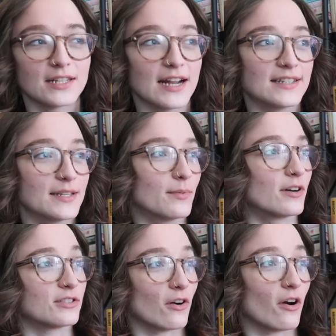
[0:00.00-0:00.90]
The Nancy
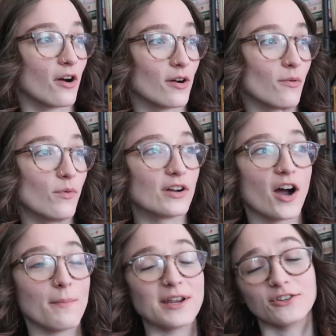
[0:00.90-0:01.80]
books are what
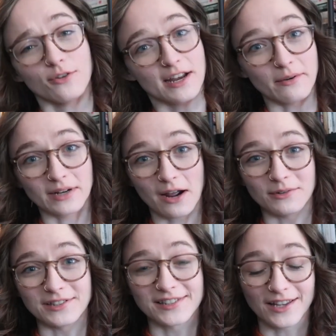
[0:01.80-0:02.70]
got me into reading when I
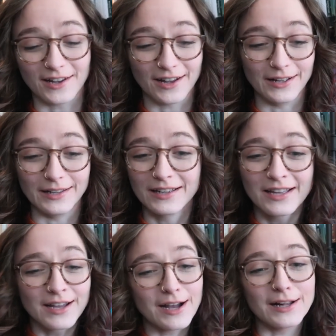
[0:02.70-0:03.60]
was a
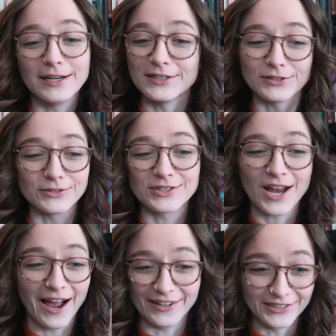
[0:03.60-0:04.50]
little
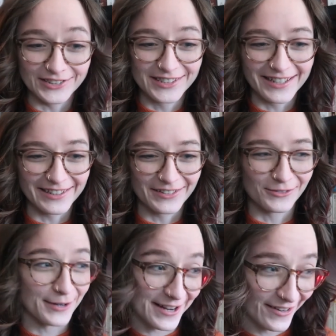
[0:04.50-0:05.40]
child, a little
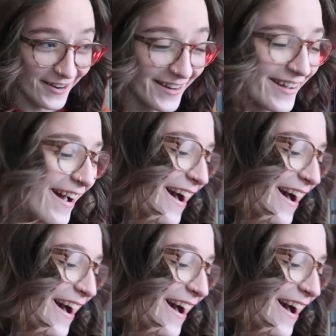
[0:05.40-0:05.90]
reader.